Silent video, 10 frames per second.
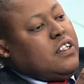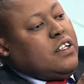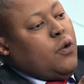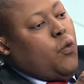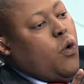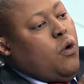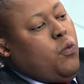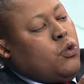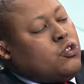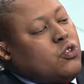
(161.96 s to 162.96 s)

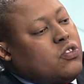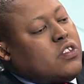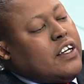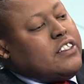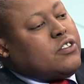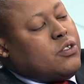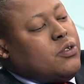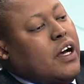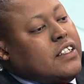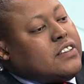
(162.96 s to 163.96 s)
would you say
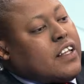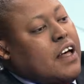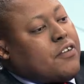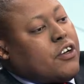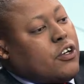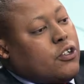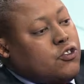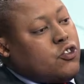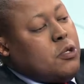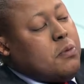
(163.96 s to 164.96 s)
to a South African
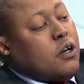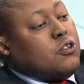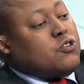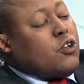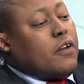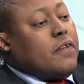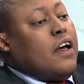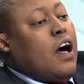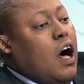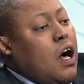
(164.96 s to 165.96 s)
consumer who's got
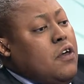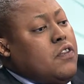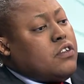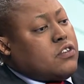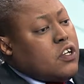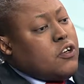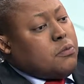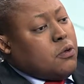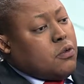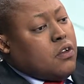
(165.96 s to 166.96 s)
either
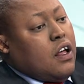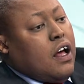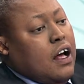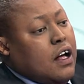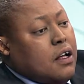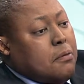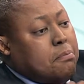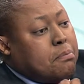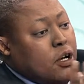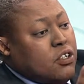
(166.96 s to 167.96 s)
terrible
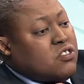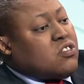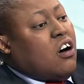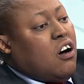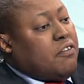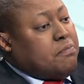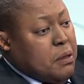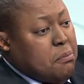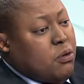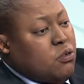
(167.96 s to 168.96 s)
burst of
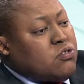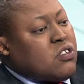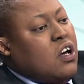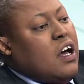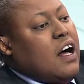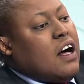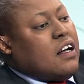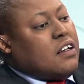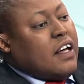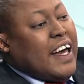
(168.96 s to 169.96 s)
pimples,
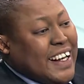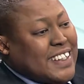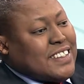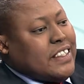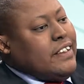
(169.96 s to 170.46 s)
acne,